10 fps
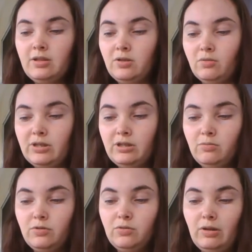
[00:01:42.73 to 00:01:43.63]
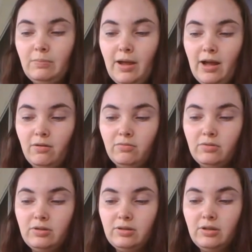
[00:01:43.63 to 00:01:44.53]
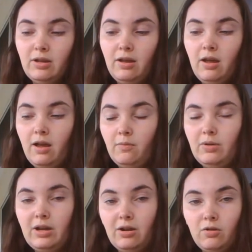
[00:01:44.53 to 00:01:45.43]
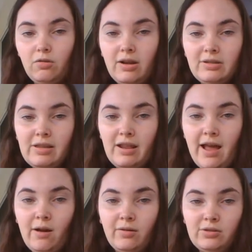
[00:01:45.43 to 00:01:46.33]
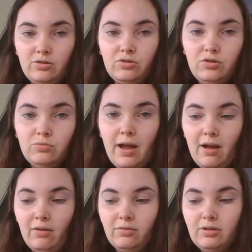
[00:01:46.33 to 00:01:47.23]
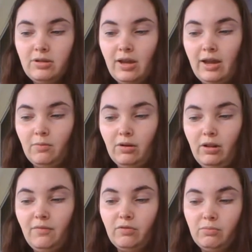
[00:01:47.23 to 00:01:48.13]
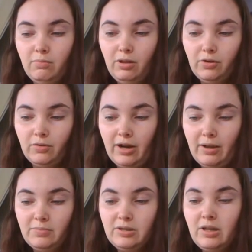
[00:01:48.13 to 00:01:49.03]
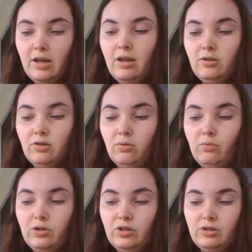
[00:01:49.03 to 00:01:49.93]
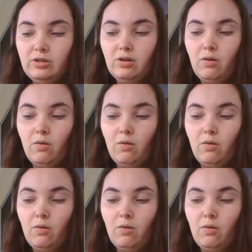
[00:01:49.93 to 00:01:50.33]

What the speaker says: So since we're doing pounds, we can cross that out because there's 2 pounds, and we're left with milligrams, so which is